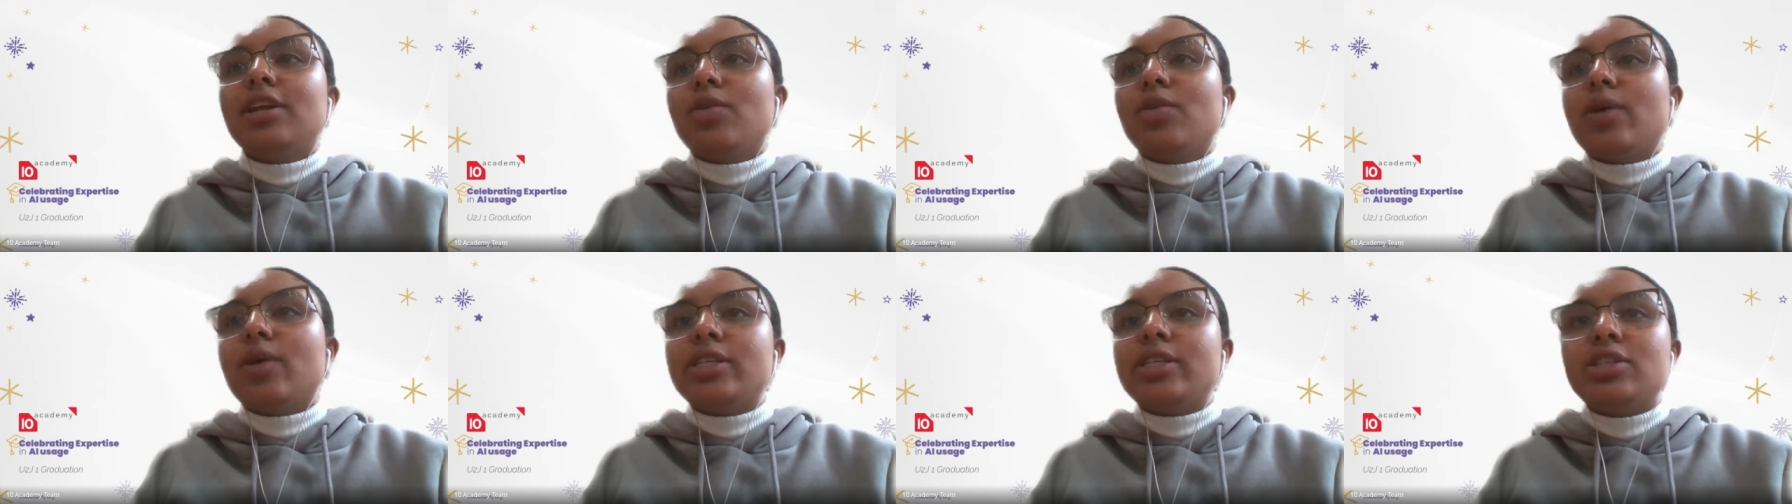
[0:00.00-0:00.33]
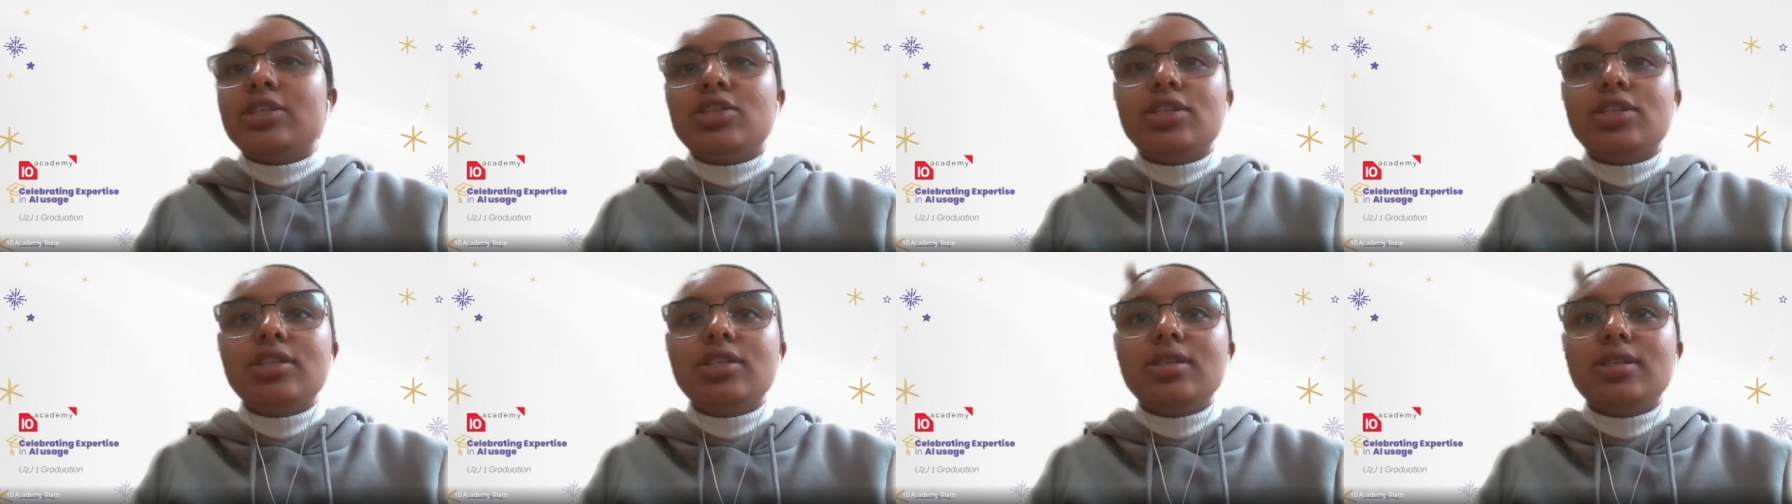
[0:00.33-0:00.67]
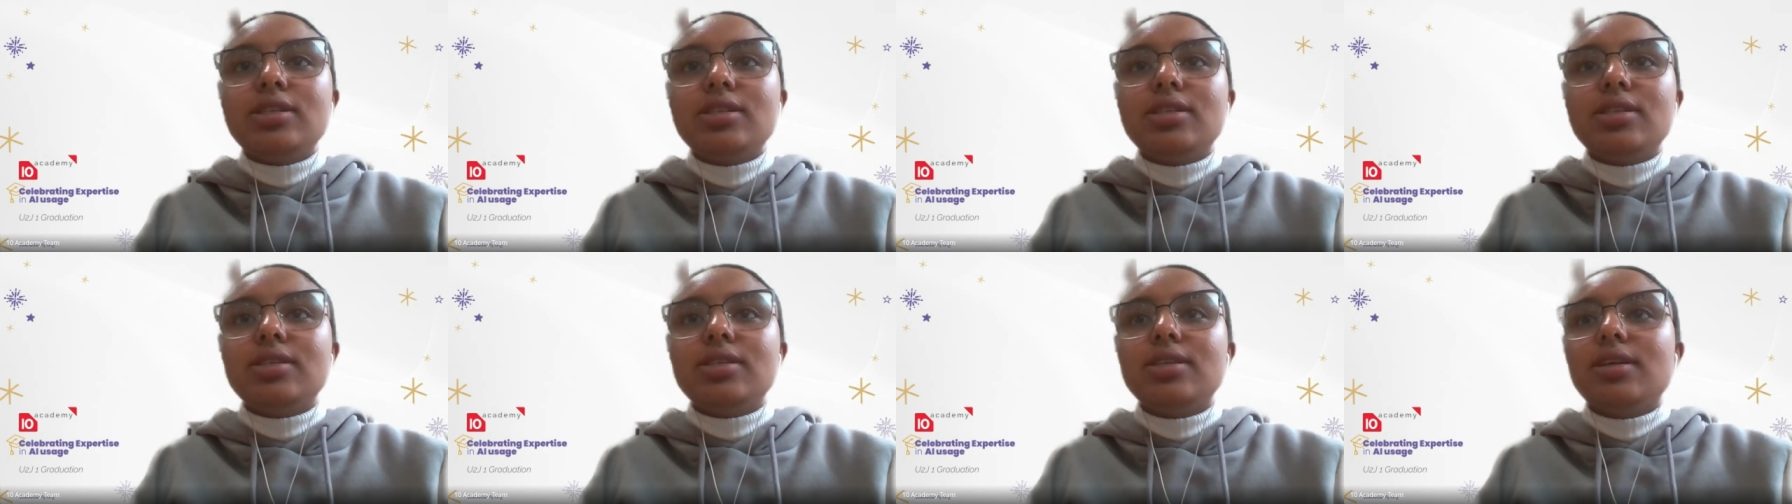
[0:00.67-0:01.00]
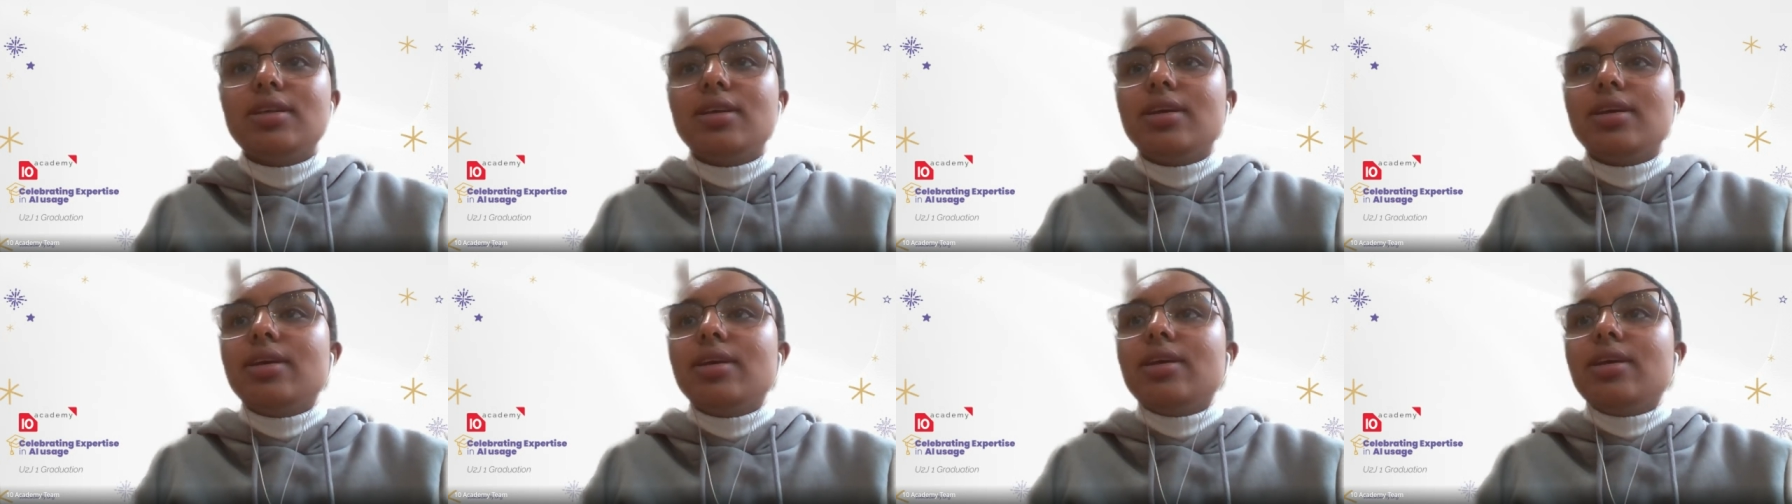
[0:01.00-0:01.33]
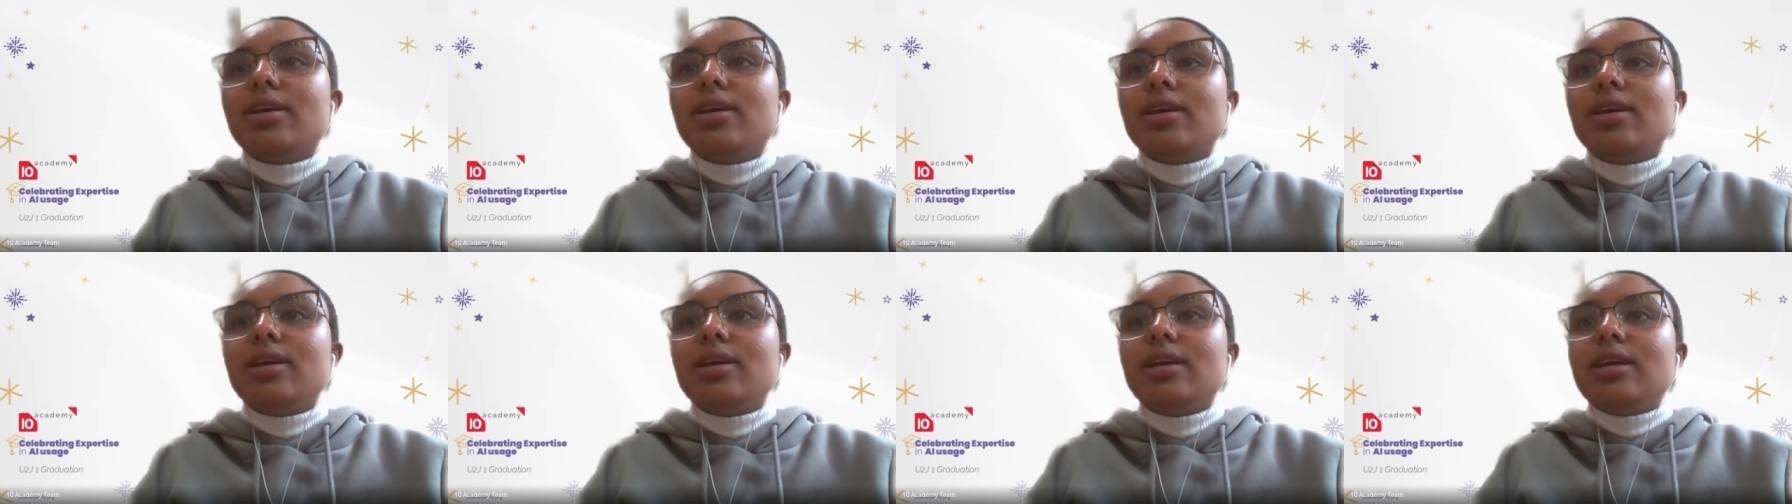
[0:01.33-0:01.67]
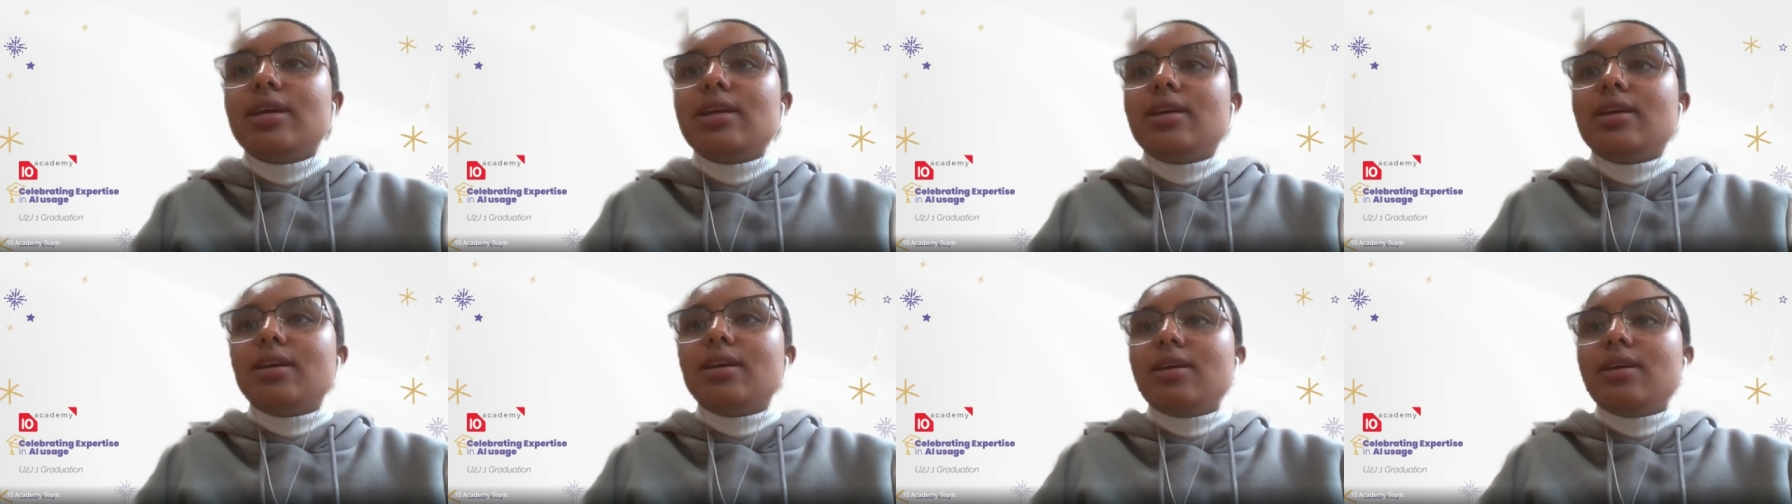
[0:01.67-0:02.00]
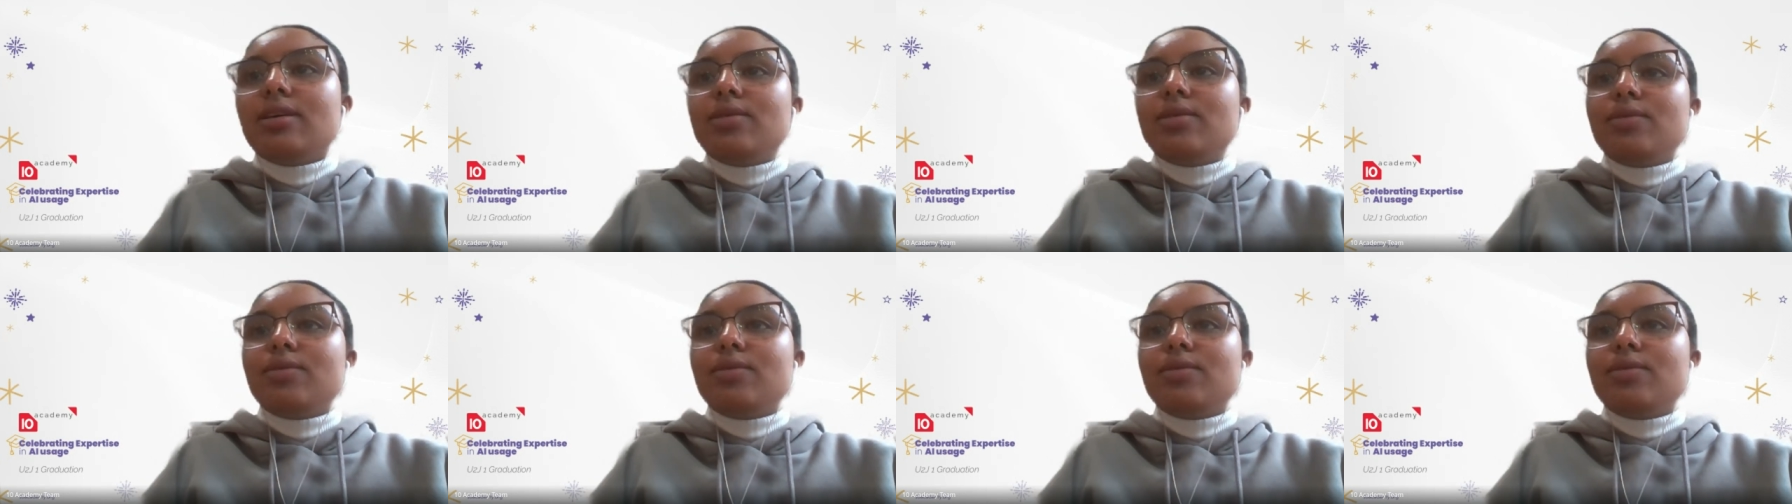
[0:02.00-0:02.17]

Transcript: questions, uh,